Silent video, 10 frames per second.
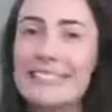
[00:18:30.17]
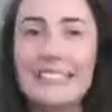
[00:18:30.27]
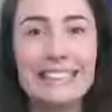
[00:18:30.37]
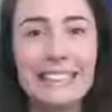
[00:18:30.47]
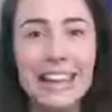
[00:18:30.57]

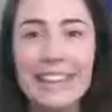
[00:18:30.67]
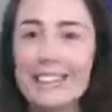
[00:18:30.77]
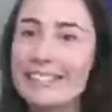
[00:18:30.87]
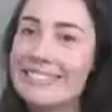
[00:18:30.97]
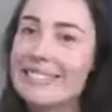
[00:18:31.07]
yeah,
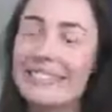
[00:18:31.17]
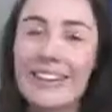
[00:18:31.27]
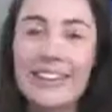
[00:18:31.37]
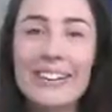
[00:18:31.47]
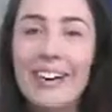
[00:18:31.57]
no,
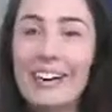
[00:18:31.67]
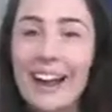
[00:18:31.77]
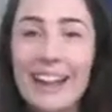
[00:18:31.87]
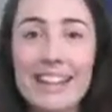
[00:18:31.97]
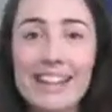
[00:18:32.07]
all
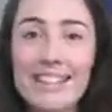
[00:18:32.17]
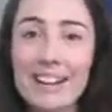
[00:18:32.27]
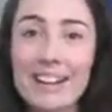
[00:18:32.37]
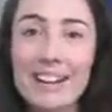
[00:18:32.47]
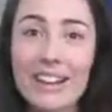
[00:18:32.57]
right, that's an
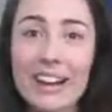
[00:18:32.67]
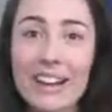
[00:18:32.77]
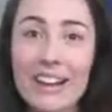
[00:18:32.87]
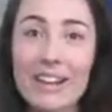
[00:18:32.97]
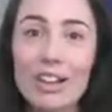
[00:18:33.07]
area that I
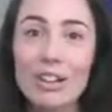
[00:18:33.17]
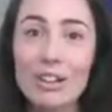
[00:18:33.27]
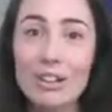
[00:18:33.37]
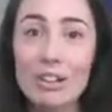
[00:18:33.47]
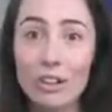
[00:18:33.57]
can,
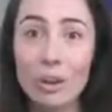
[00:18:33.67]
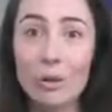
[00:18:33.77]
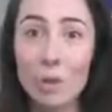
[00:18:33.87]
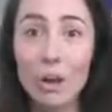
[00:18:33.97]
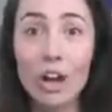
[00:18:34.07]

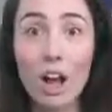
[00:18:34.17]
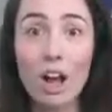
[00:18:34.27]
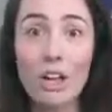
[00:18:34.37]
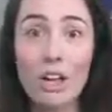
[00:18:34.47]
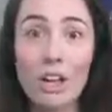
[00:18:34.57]
work on.
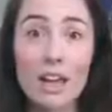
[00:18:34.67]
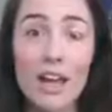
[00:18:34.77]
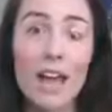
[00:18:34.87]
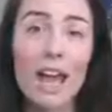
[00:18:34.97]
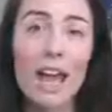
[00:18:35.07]

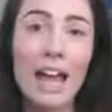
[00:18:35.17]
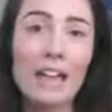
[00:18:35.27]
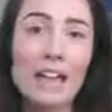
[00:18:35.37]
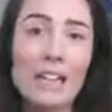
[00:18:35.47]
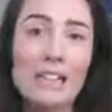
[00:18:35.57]

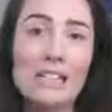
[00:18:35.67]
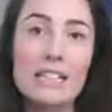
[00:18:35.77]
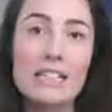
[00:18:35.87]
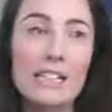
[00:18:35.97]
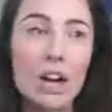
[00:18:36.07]
And it
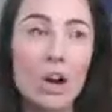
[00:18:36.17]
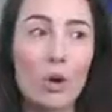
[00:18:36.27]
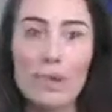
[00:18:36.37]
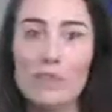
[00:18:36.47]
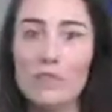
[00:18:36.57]
doesn't
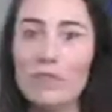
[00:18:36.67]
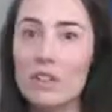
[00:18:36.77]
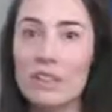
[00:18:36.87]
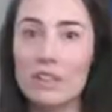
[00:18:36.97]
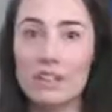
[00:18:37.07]
always
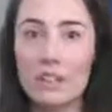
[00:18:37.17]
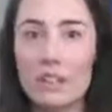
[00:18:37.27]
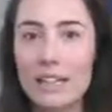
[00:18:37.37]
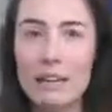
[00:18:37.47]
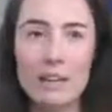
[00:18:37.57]
feel
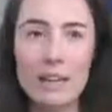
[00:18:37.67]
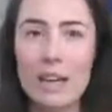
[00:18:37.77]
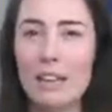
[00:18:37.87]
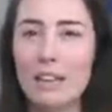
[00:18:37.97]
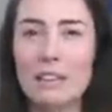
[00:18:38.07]
yummy
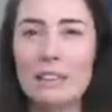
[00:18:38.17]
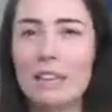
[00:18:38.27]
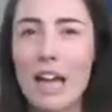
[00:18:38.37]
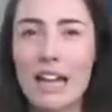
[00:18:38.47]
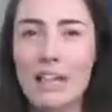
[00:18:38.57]
and
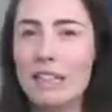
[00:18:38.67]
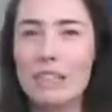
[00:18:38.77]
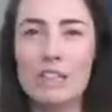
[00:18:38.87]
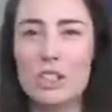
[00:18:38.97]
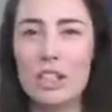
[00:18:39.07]

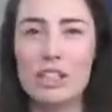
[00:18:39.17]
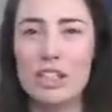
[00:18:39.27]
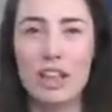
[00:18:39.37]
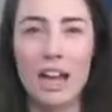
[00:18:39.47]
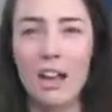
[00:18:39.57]
delicious
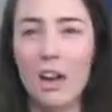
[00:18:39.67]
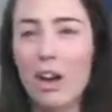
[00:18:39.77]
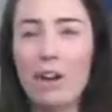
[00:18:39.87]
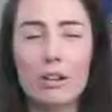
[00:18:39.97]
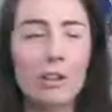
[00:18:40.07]
and like,
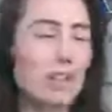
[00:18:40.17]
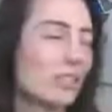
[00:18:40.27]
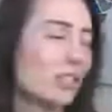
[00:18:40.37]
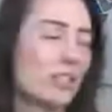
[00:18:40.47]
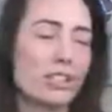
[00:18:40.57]
oh,
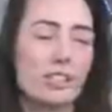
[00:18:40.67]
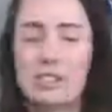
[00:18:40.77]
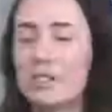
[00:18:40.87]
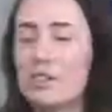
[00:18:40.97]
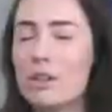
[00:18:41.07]
that's just
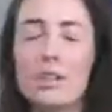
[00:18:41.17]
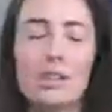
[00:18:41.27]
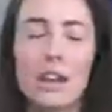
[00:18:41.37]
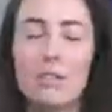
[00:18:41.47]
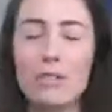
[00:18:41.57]
so
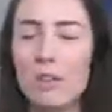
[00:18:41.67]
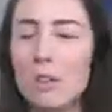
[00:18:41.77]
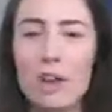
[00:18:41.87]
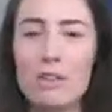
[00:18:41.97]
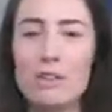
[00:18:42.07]
delightful.
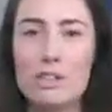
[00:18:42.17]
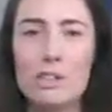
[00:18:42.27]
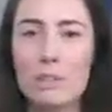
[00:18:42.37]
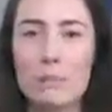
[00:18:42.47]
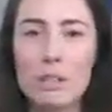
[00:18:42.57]
All those
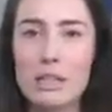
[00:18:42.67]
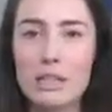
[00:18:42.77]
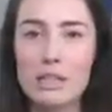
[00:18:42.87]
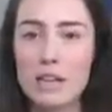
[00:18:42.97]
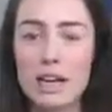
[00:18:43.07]
different
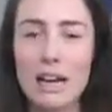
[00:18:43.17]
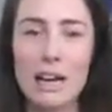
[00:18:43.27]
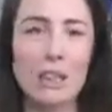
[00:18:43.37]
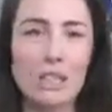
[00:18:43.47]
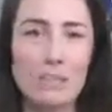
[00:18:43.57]
pieces that I
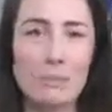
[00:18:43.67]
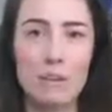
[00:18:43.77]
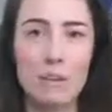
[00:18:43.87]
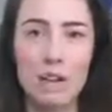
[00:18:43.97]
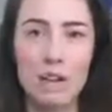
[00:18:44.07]
now get to
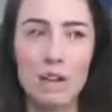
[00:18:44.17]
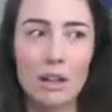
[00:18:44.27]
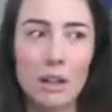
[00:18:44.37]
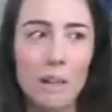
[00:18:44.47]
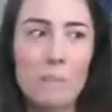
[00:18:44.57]
implement.
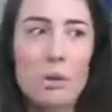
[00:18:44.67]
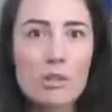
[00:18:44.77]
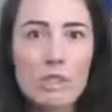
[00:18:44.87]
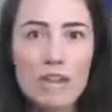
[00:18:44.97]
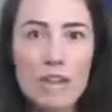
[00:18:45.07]

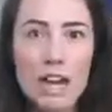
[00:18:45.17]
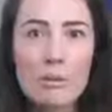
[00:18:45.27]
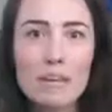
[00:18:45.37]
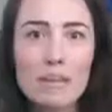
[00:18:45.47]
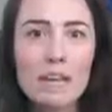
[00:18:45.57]
Most of the
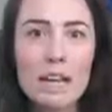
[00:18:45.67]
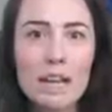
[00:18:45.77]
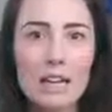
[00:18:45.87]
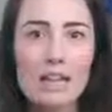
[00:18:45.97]
time it's like,